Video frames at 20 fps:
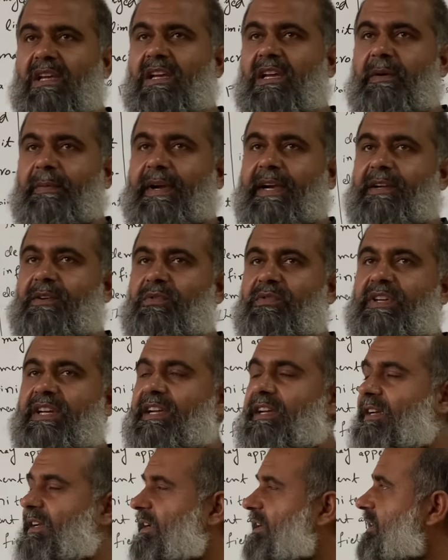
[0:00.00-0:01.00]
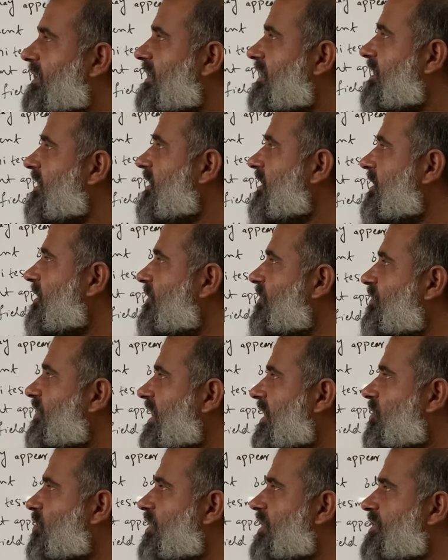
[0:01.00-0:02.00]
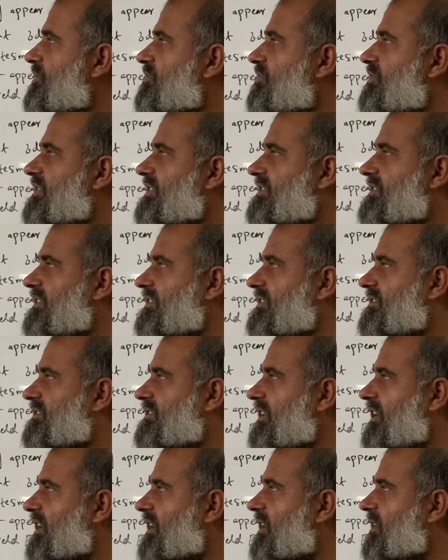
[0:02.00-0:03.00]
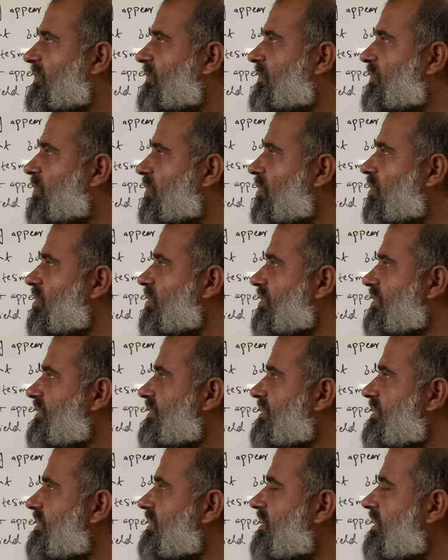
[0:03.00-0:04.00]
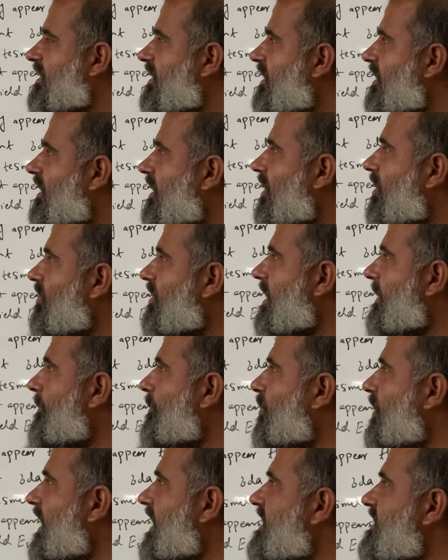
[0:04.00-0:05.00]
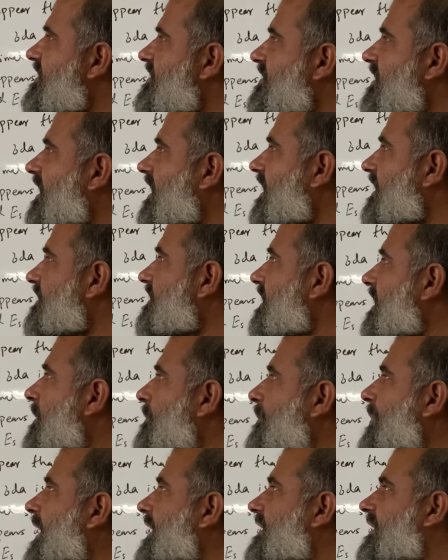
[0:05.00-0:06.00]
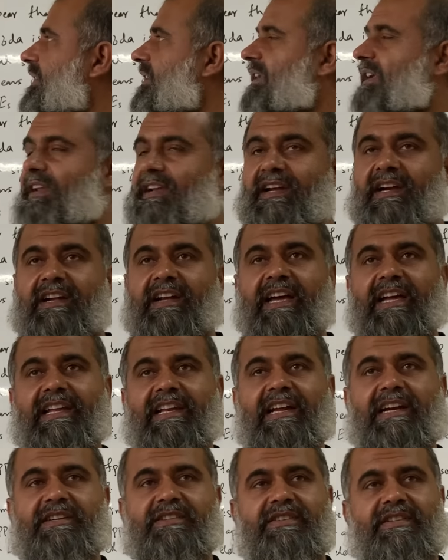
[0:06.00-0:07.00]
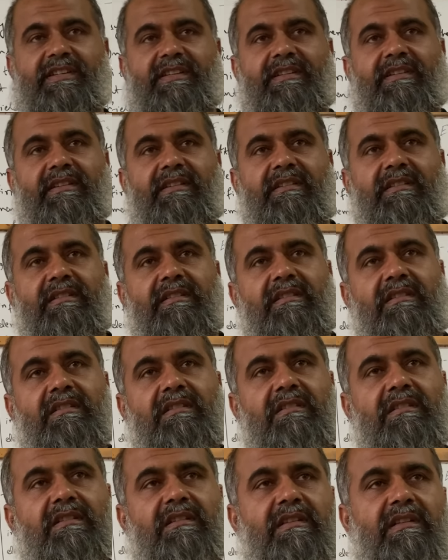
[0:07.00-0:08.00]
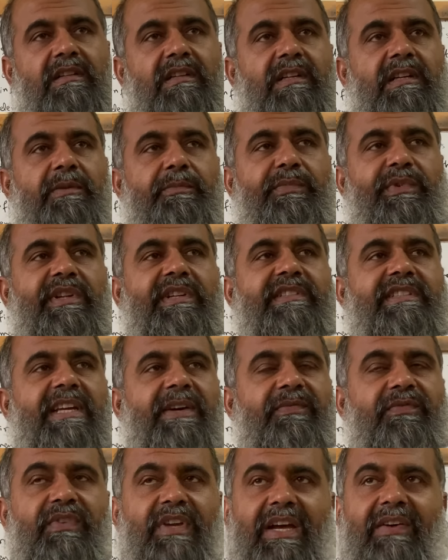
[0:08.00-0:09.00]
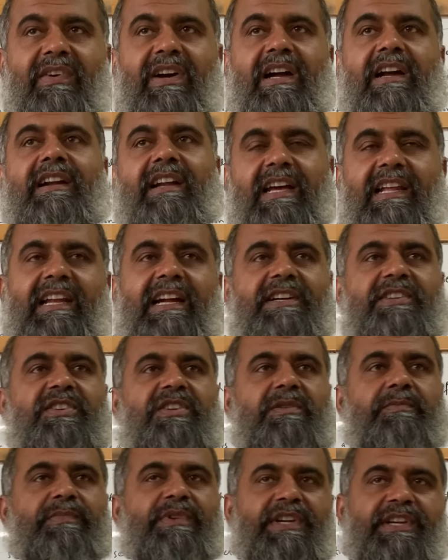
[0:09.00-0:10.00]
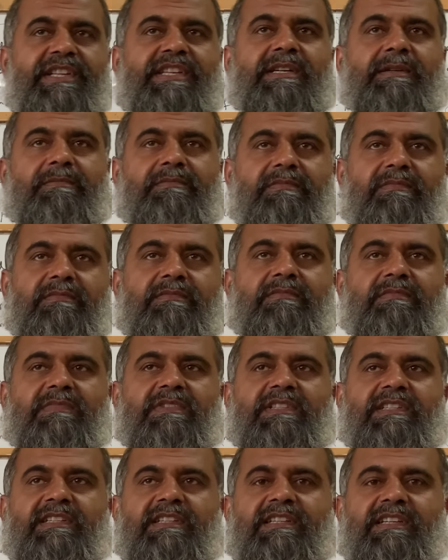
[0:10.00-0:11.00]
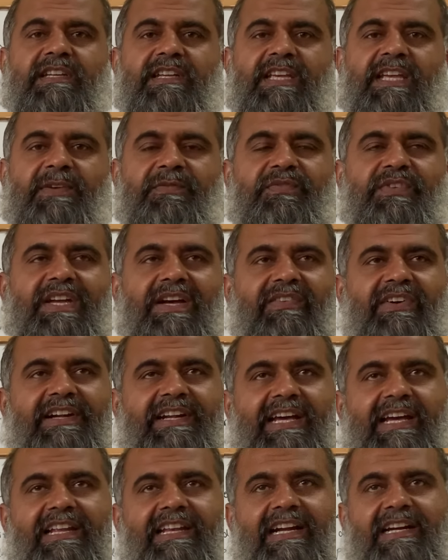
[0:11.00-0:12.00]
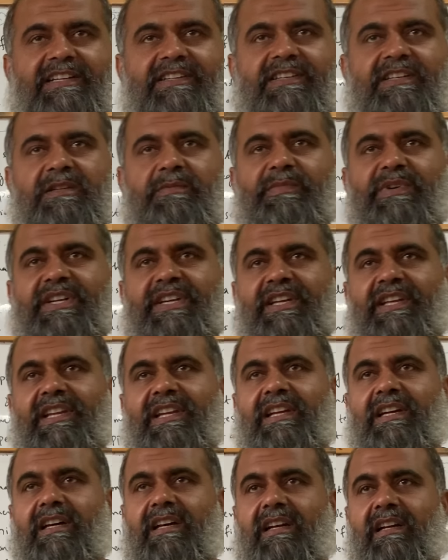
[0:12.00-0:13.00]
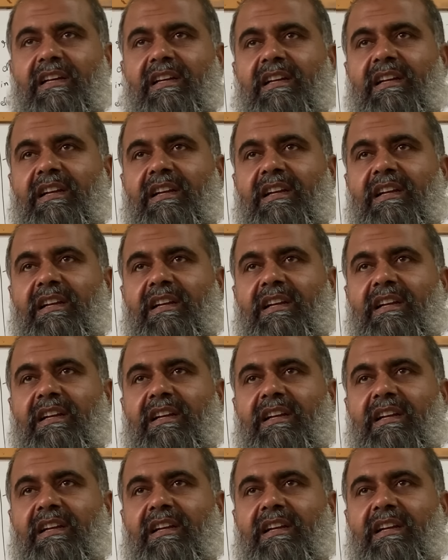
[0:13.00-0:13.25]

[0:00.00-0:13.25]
And today we are going to discuss the force on a point charge embedded in a dielectric. Means if we have a dielectric medium, if we have a dielectric material